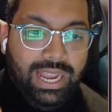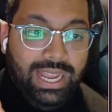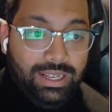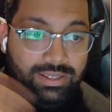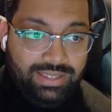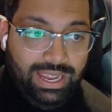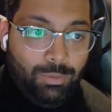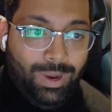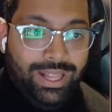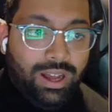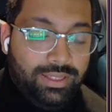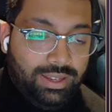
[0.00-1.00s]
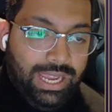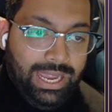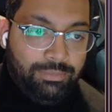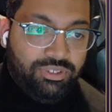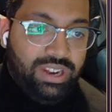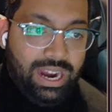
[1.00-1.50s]
in the same way that other
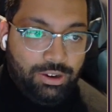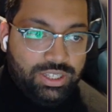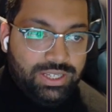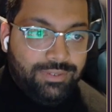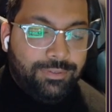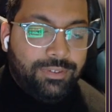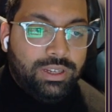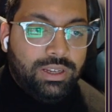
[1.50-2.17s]
games are narrative.